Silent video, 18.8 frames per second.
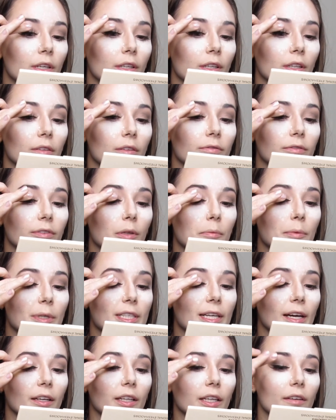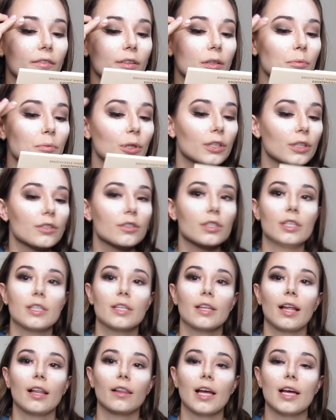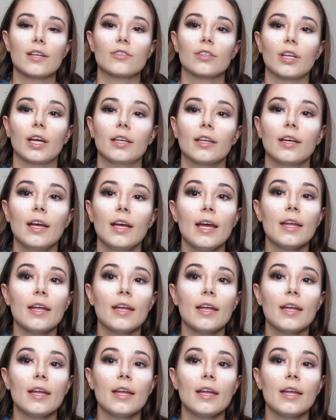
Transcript: and then flip it down and give it a push into that lash line.